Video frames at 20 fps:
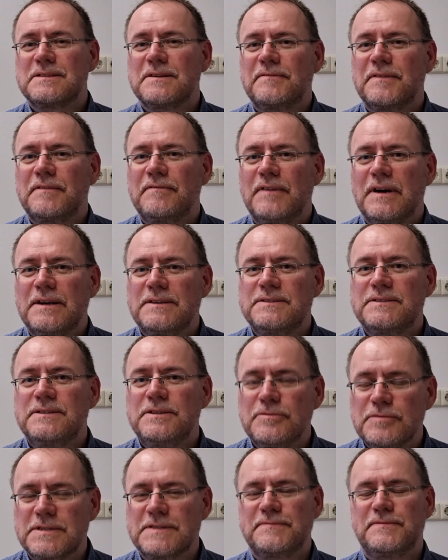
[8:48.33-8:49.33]
of advice
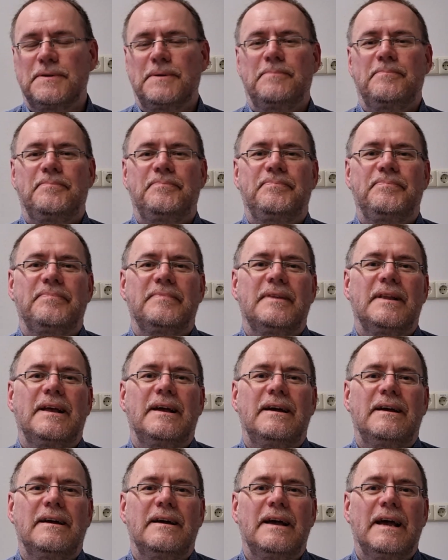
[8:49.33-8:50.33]
useful.
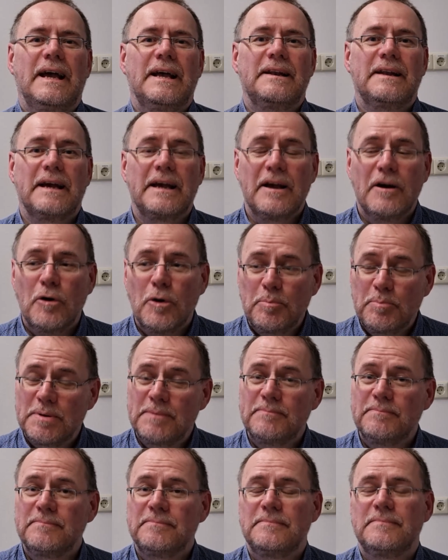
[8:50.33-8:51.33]
And I hope
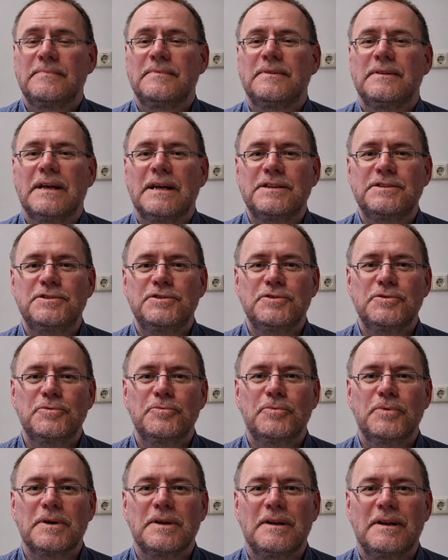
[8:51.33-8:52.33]
that you
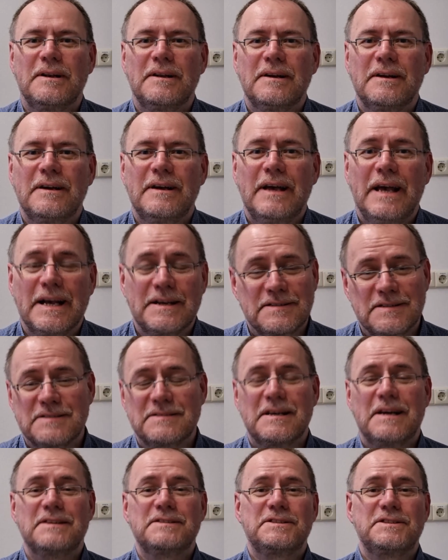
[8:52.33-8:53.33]
will
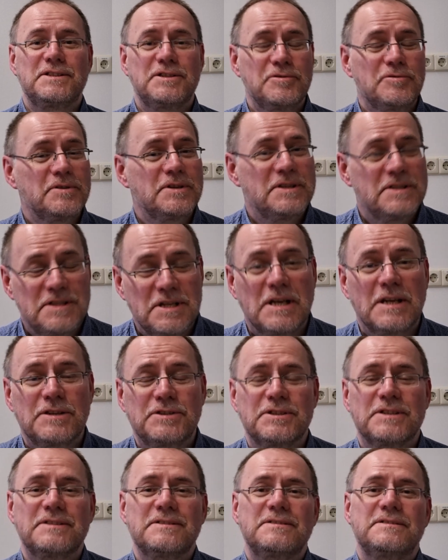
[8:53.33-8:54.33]
exercise due
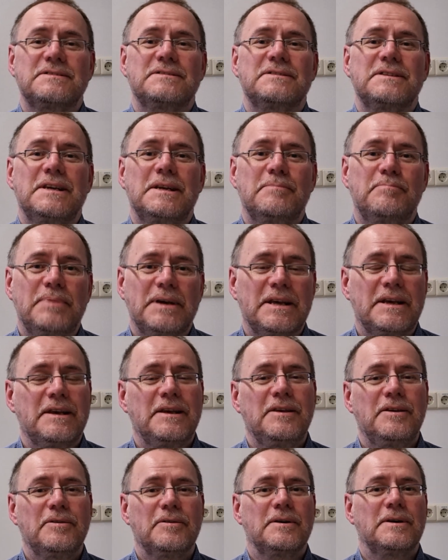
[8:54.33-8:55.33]
diligence in
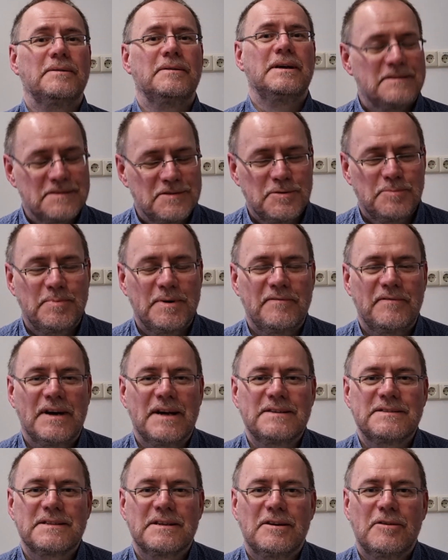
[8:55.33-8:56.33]
picking your
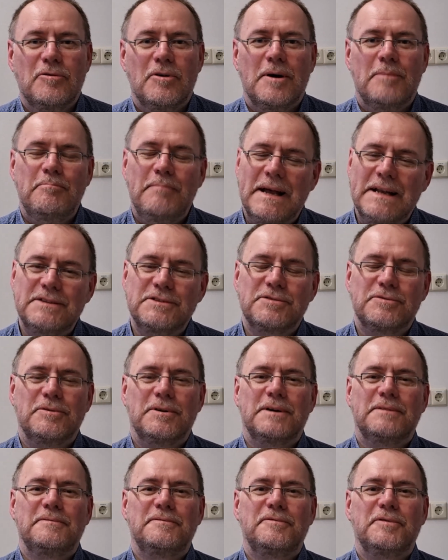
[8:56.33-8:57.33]
supervisor or
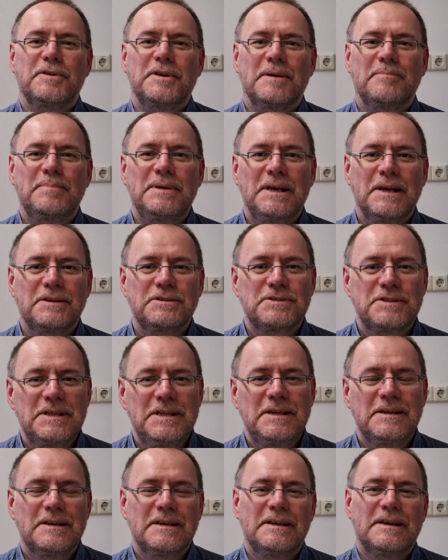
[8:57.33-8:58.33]
mentor for your
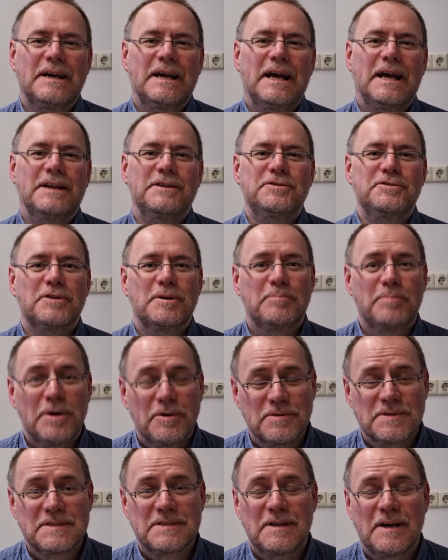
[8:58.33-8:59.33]
PhD and your
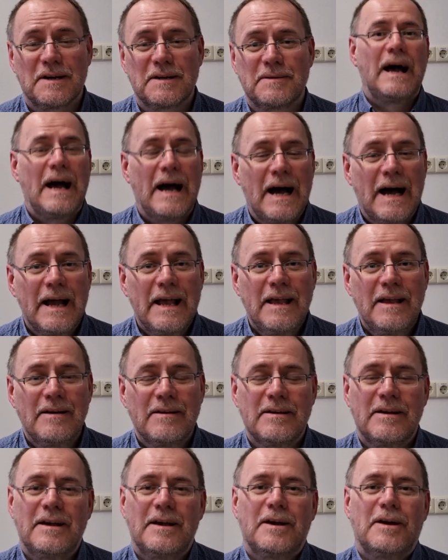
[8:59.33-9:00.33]
postdoc. I
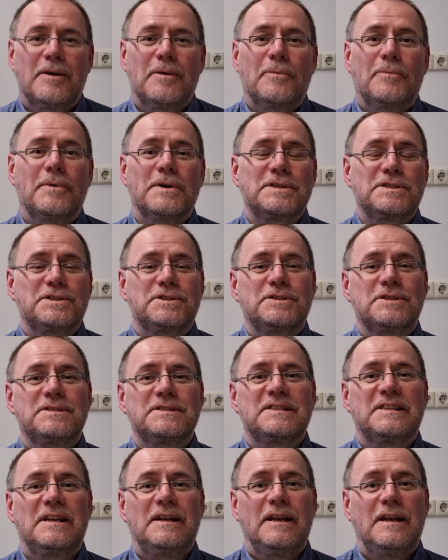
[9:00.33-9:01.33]
was
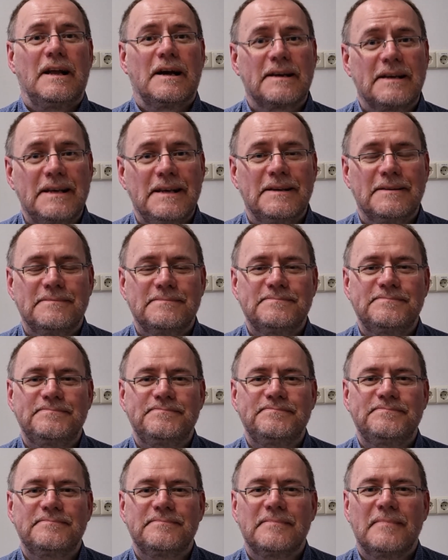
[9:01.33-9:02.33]
just lucky.
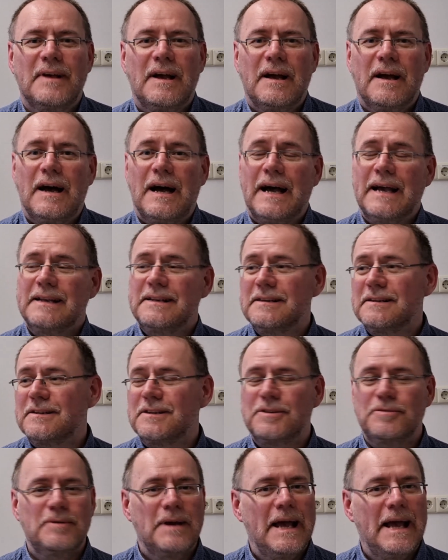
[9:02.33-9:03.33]
I didn't
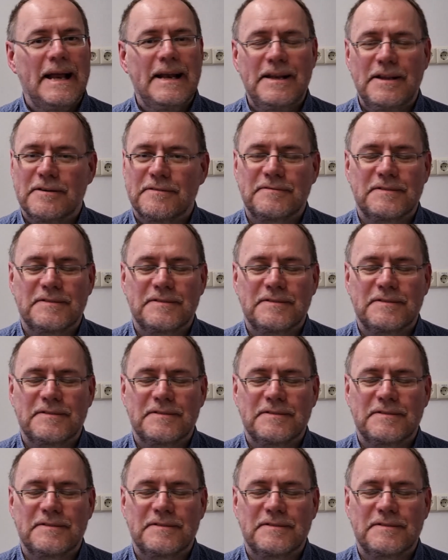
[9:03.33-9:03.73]
do any of